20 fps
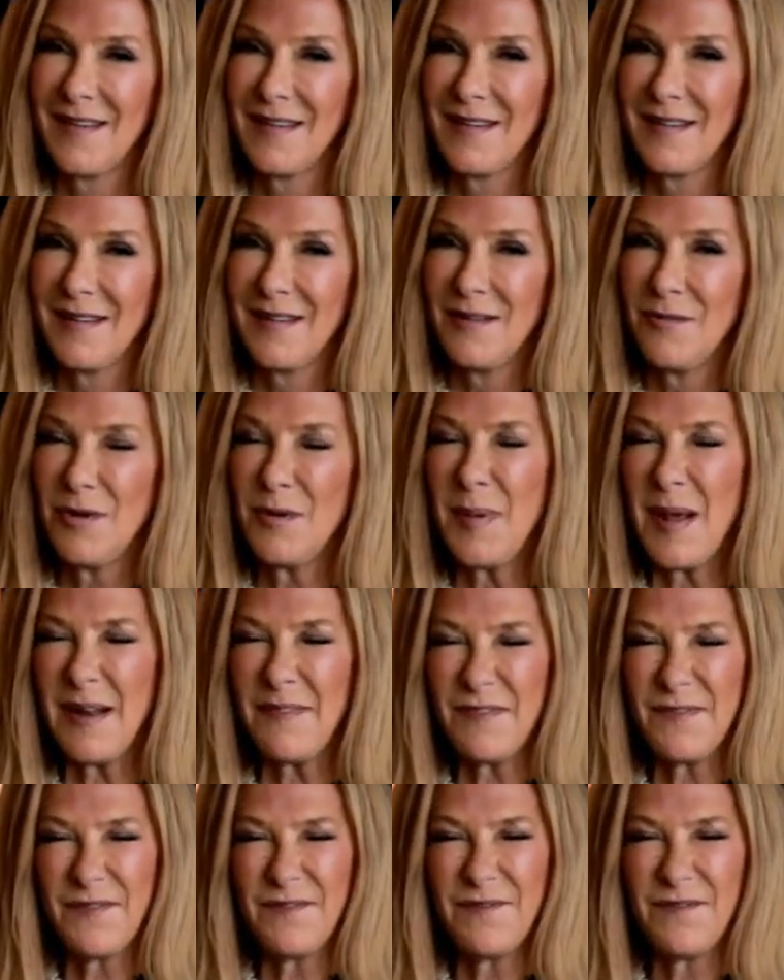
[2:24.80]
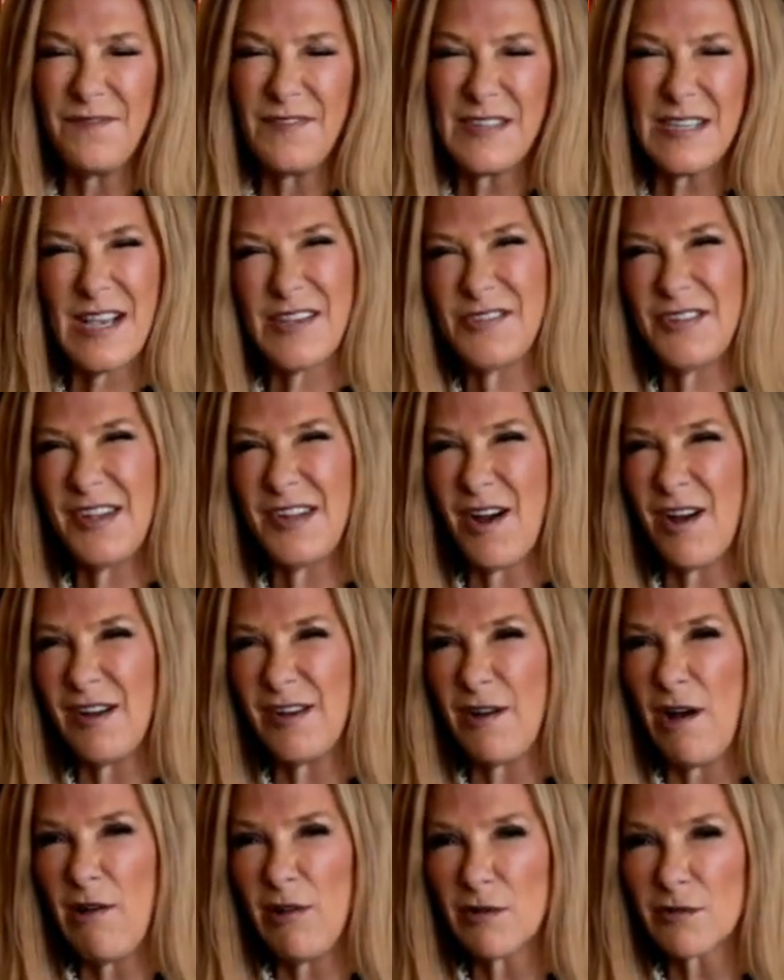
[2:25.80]
What about
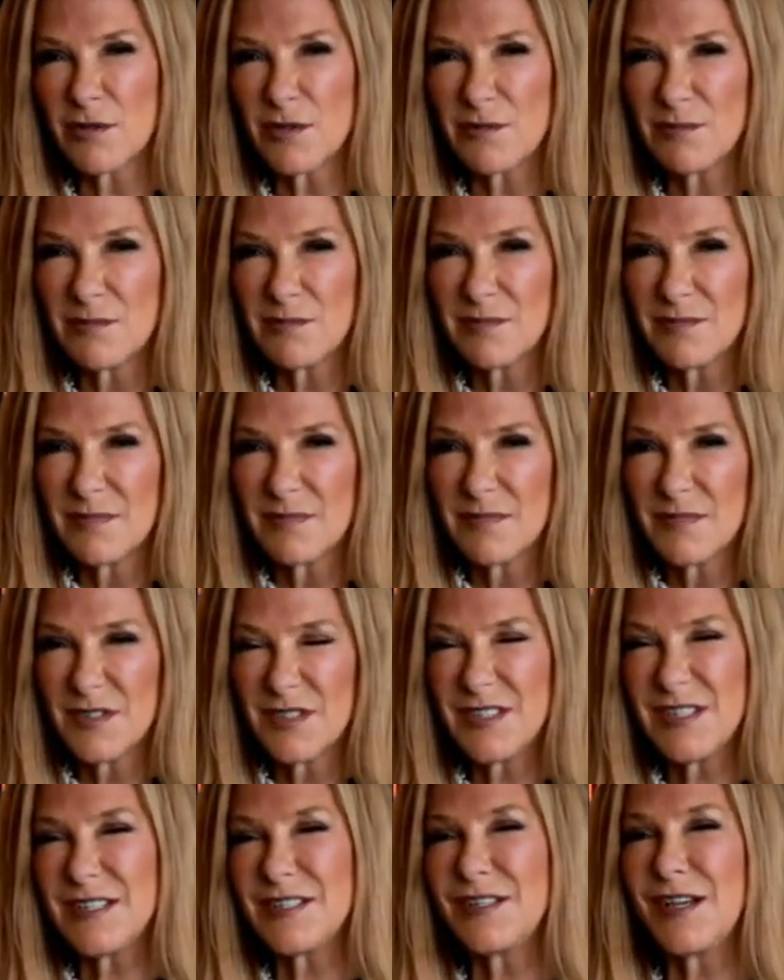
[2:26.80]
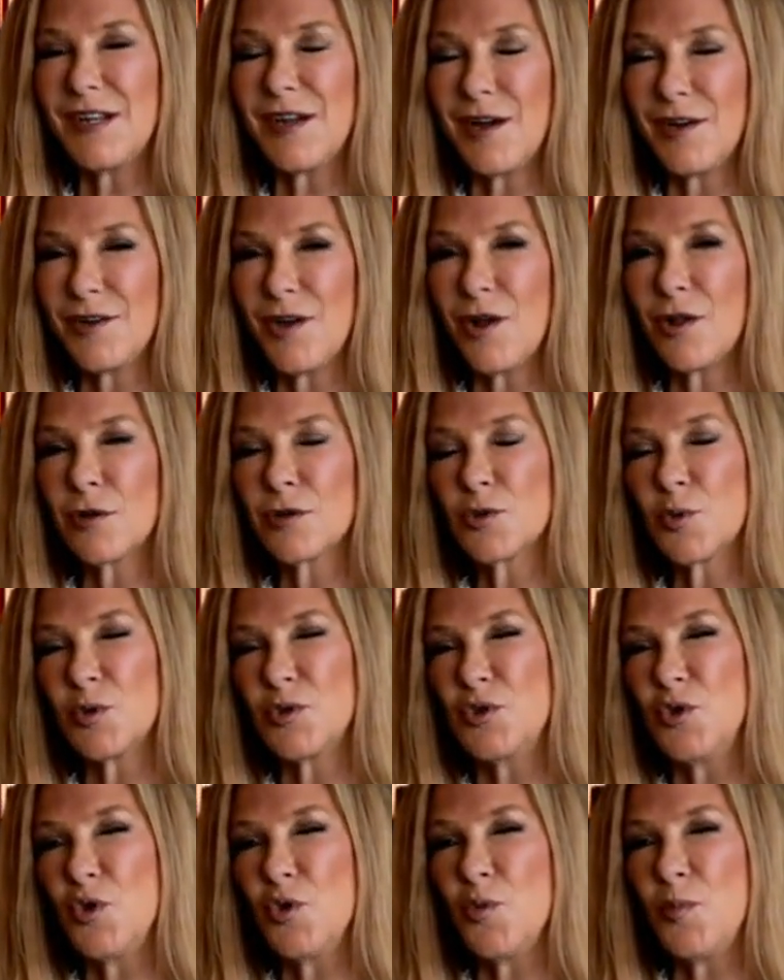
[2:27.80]
$69? $69, would
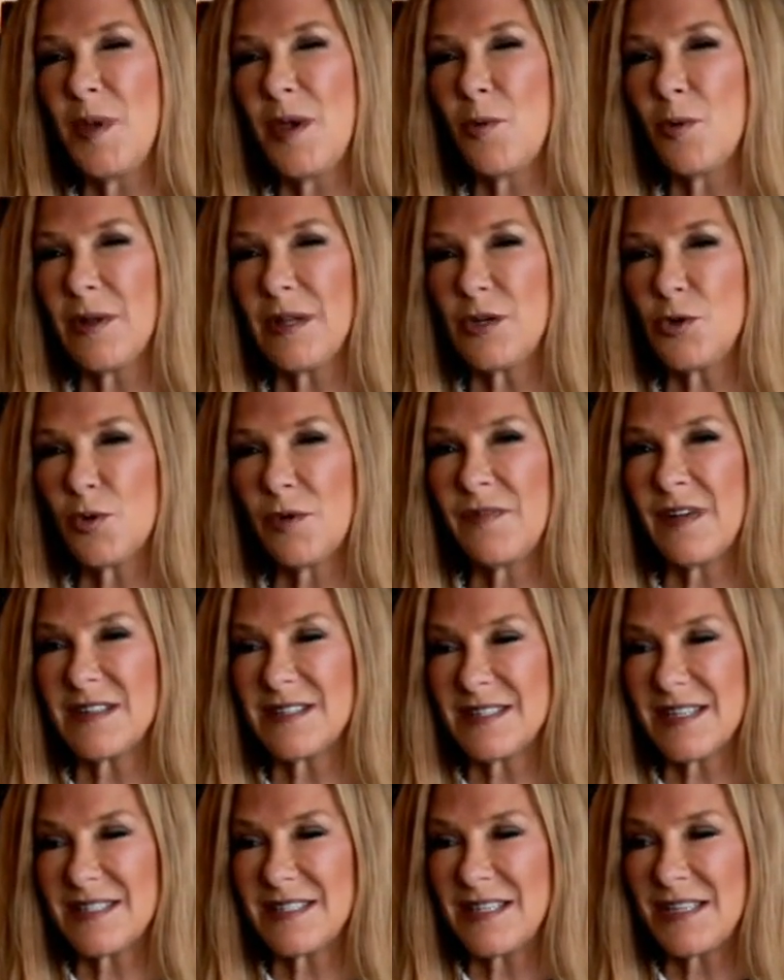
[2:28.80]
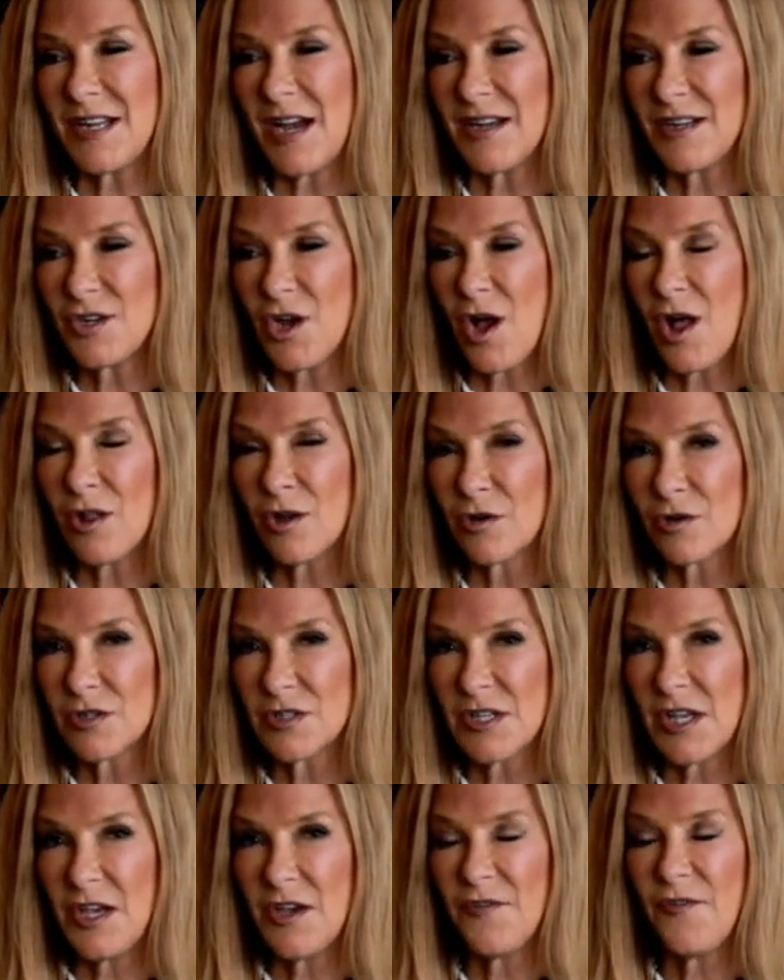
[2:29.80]
you be willing to invest $69
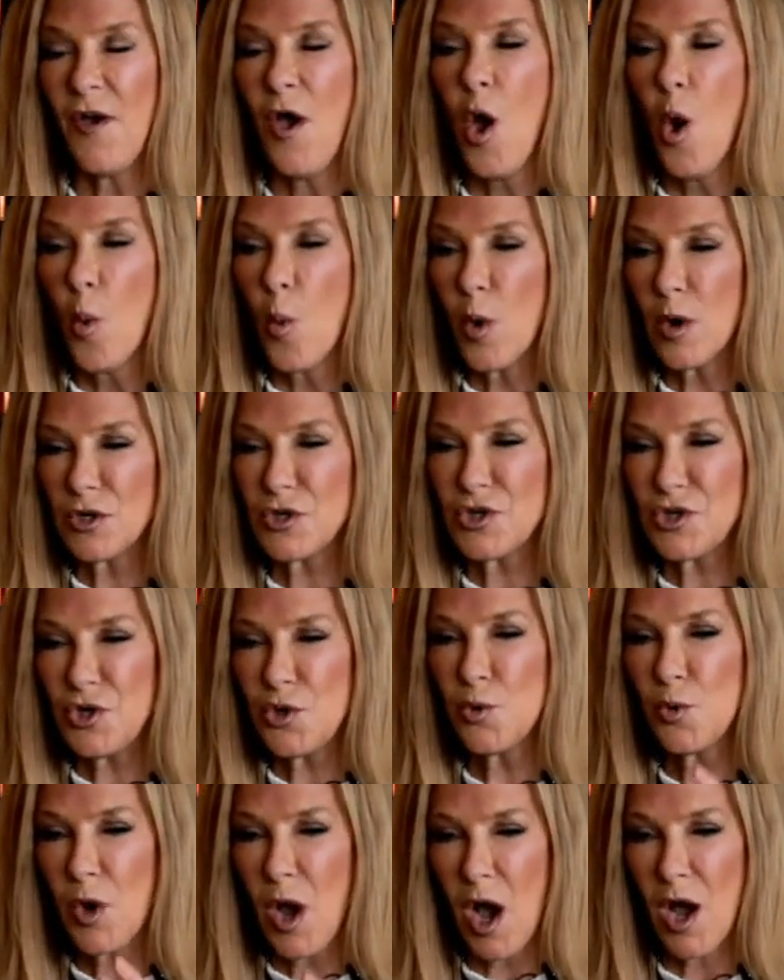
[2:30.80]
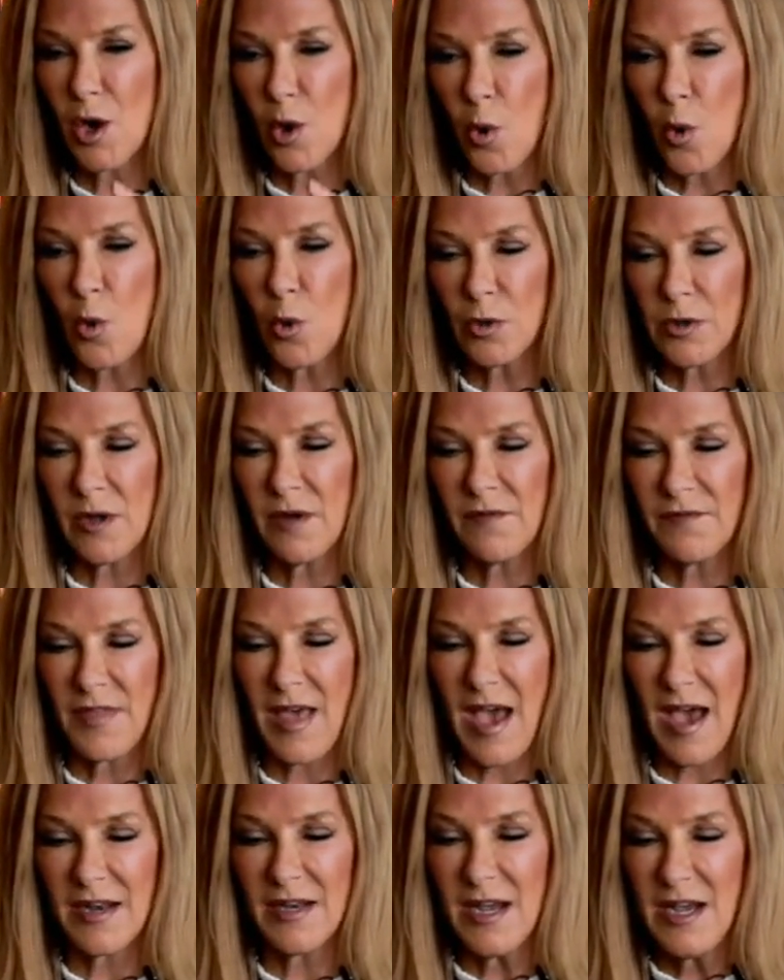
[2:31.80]
if once you got hold of
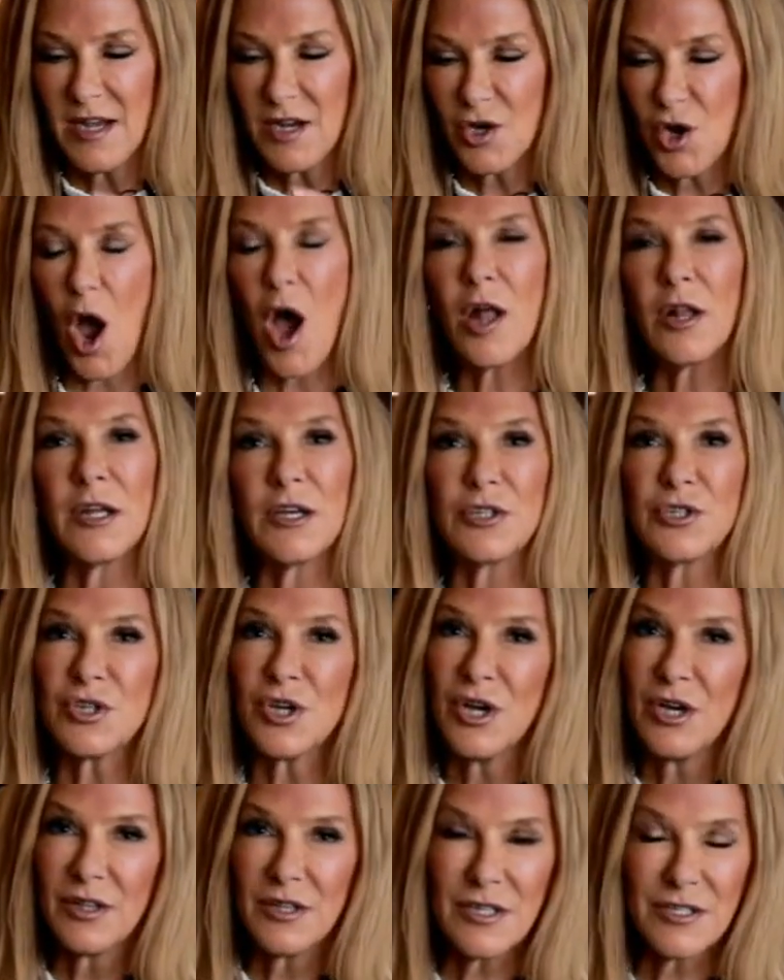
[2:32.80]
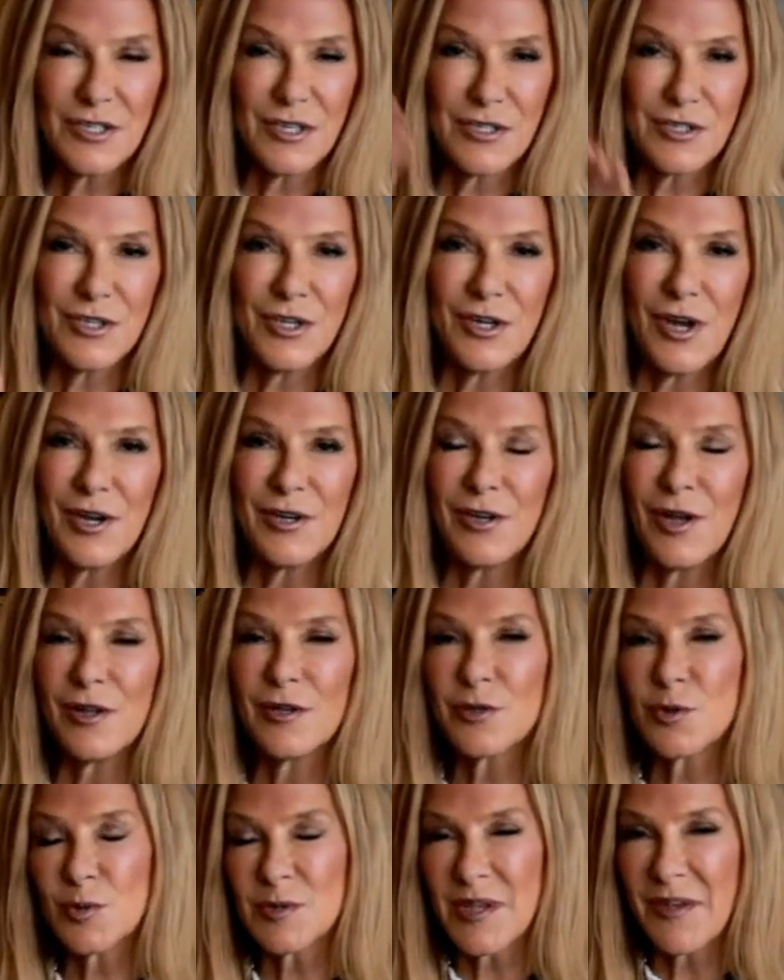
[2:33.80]
that knowledge, the
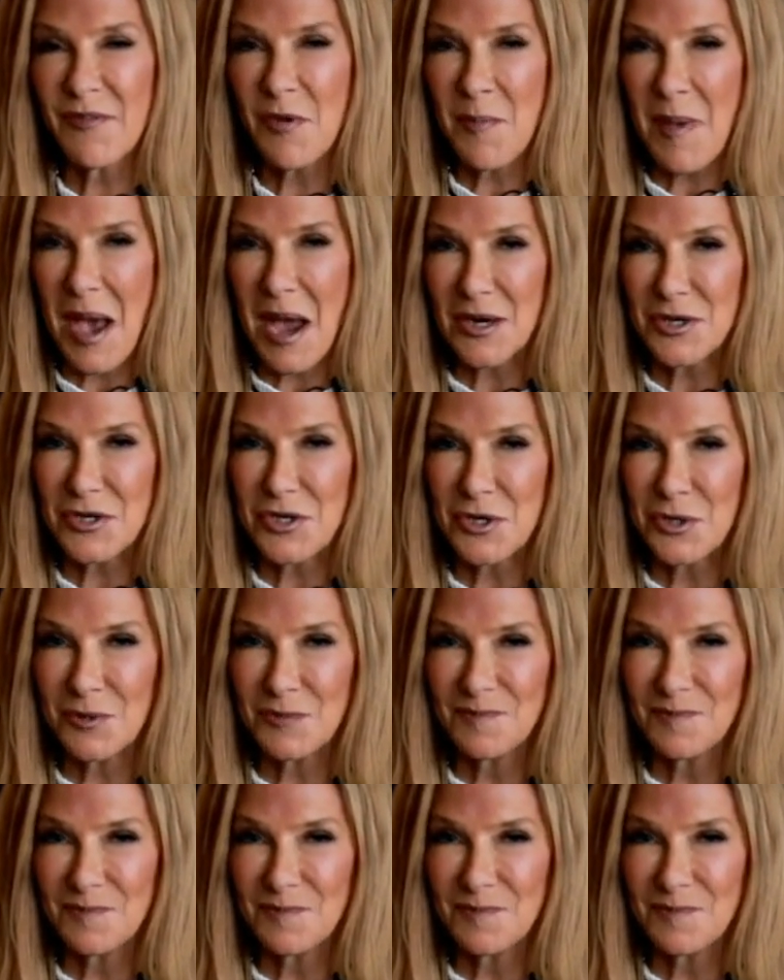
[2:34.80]
$69 was given back to you?